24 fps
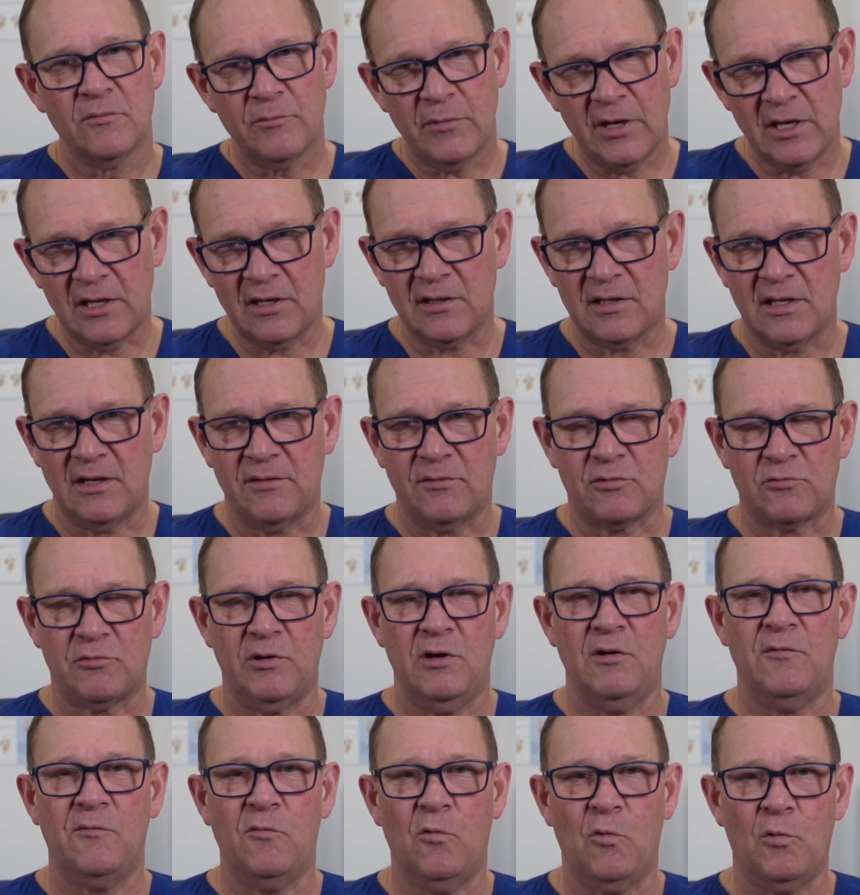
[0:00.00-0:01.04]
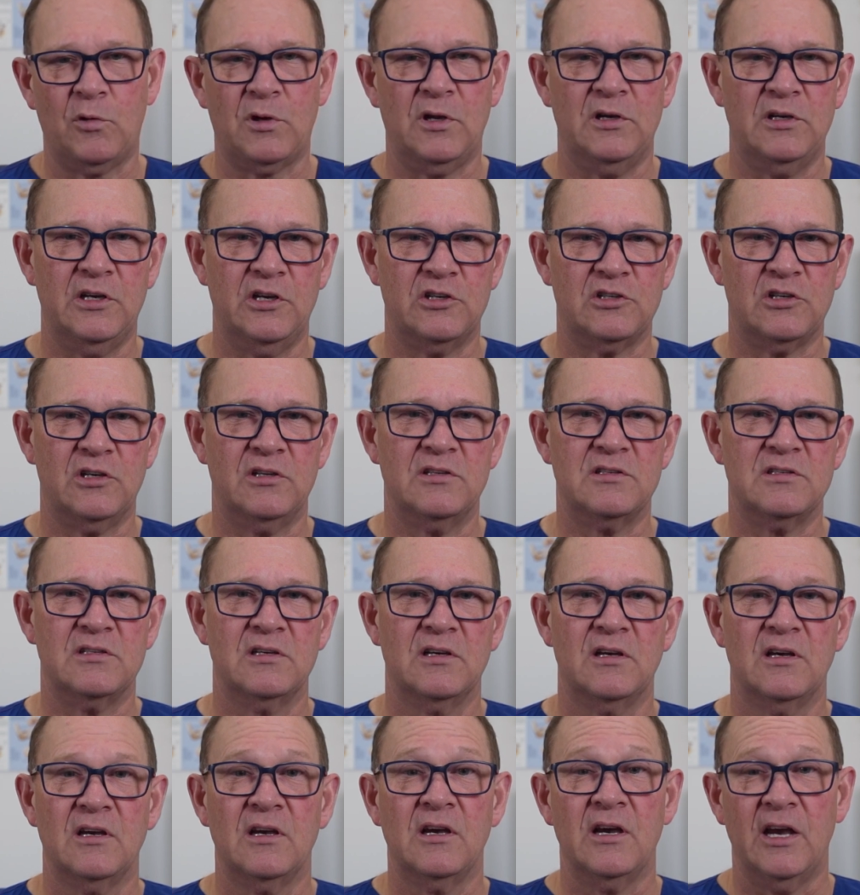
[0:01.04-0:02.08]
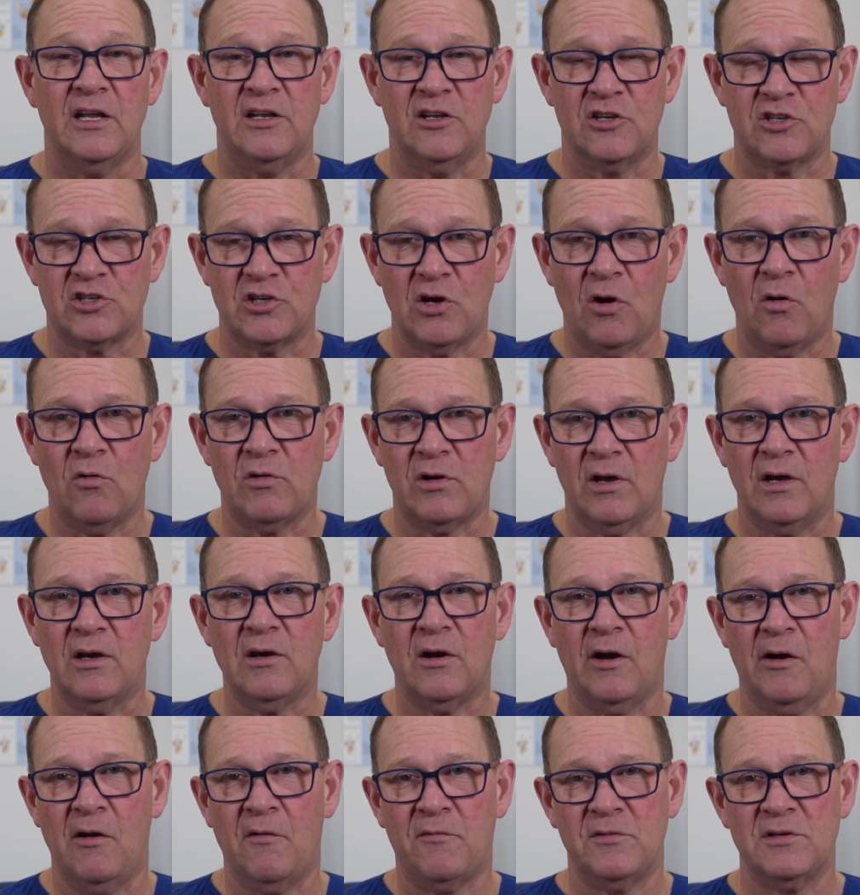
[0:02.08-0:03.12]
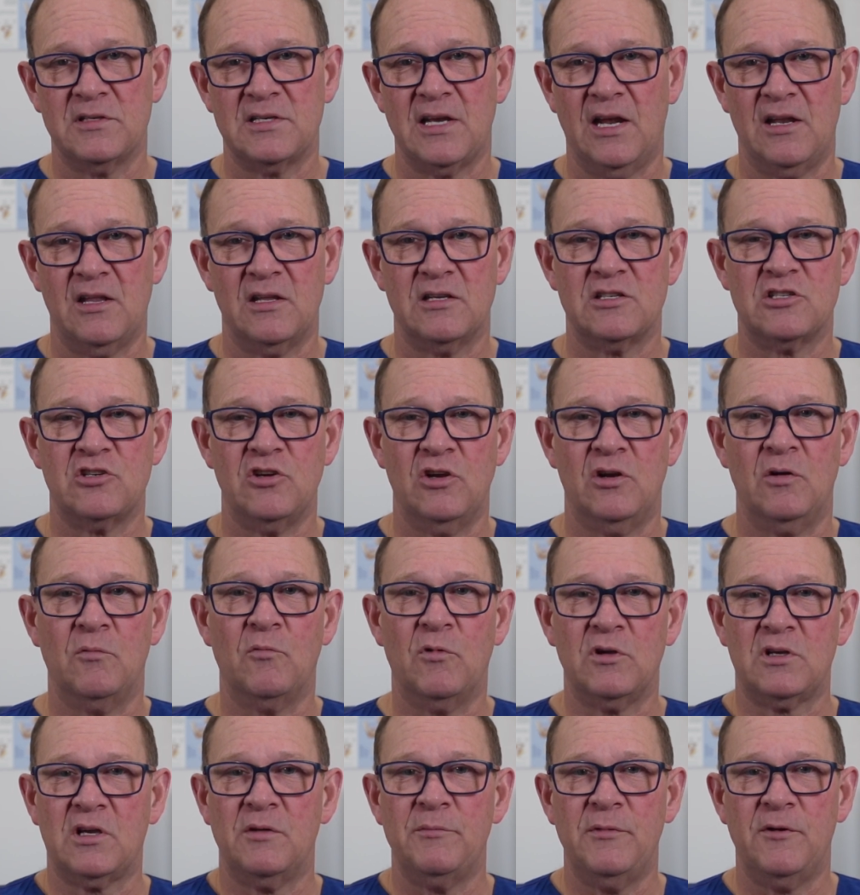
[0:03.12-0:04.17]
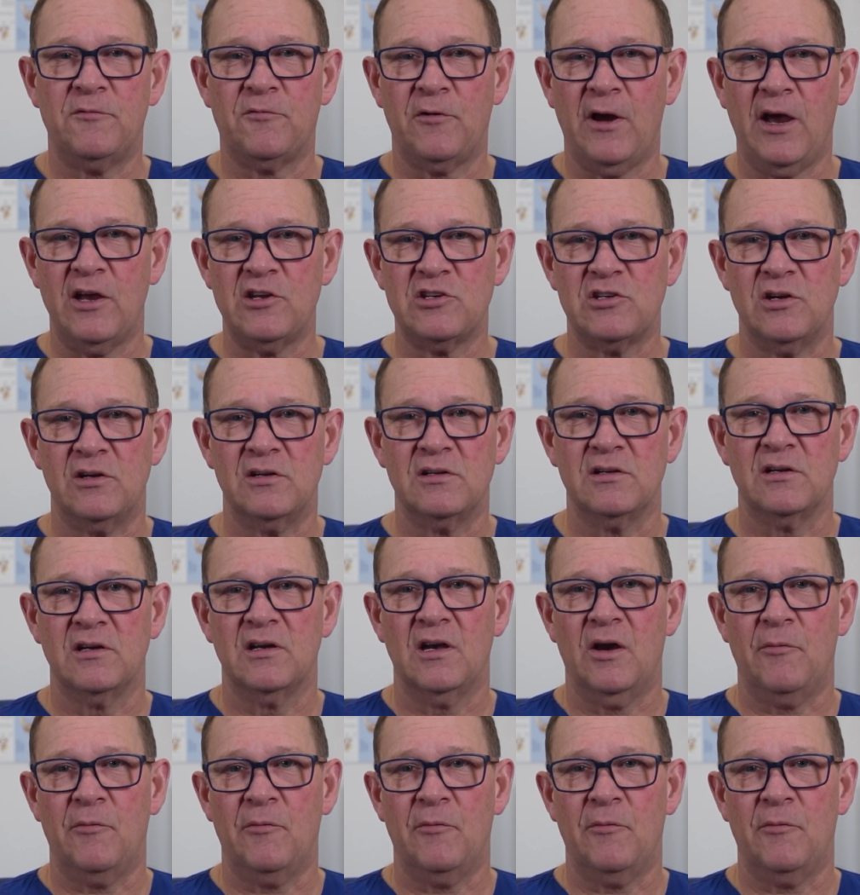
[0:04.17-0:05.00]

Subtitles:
But you can think of 3 or 4 conditions. In the shoulder, I often say to the student, what can be fractured?